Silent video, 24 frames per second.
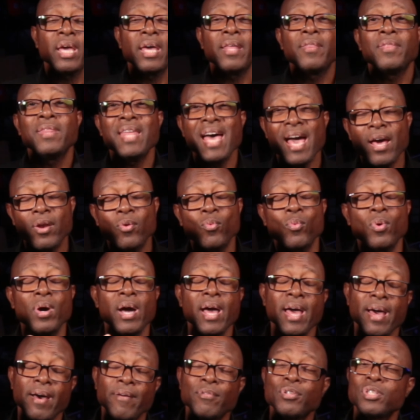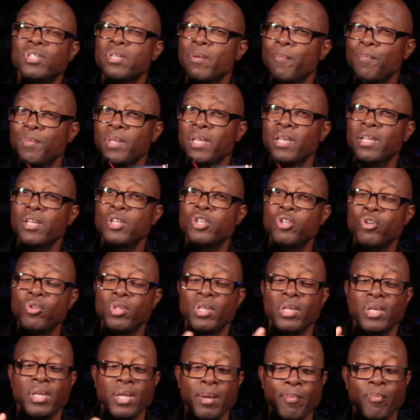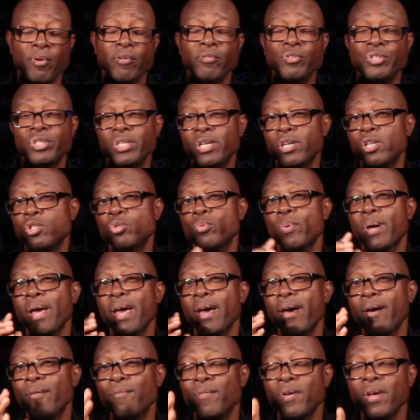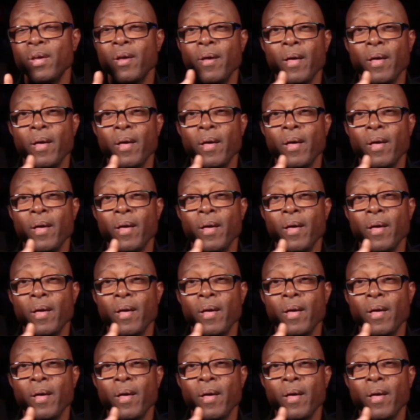And that will have something to do, the number of cells will have